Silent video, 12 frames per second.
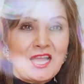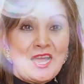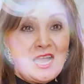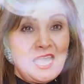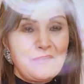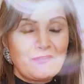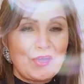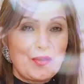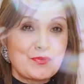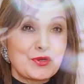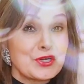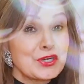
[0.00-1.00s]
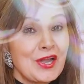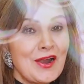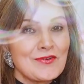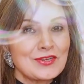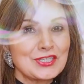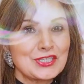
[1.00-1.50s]
I have come to
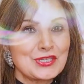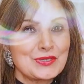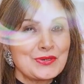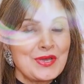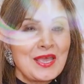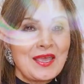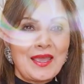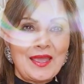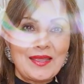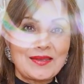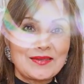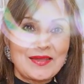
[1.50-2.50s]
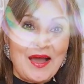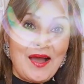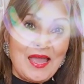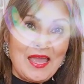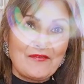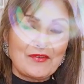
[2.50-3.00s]
encourage you, and I
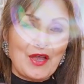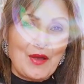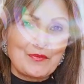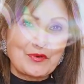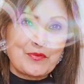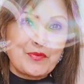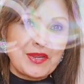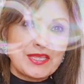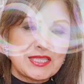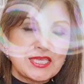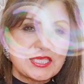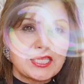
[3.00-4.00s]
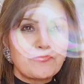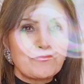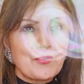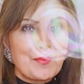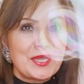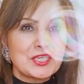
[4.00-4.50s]
have come to bring this
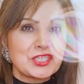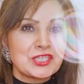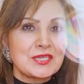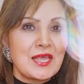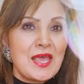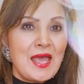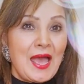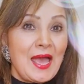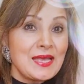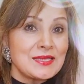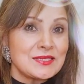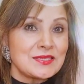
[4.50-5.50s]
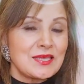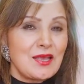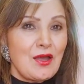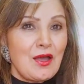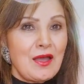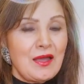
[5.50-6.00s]
information as
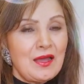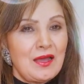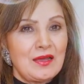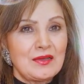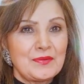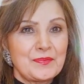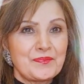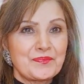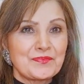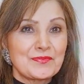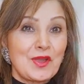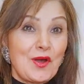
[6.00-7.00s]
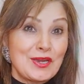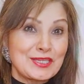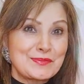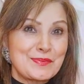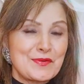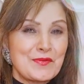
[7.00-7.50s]
Holy
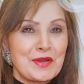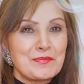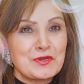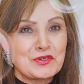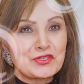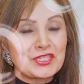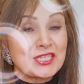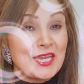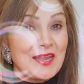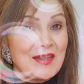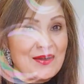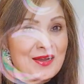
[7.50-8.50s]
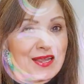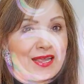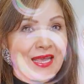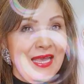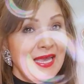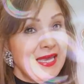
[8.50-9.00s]
Spirit wanted me to share,
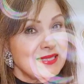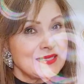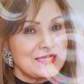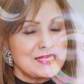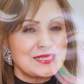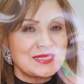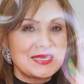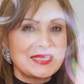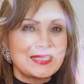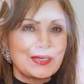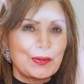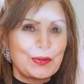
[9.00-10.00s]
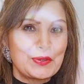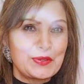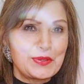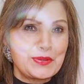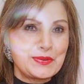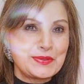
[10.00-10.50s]
and this is a good
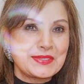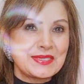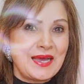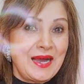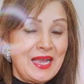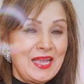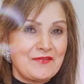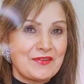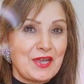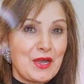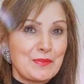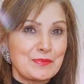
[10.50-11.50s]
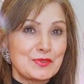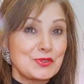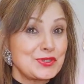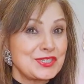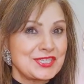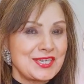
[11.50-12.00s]
news I have come to
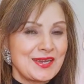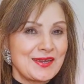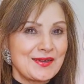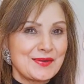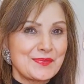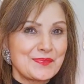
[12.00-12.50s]
share.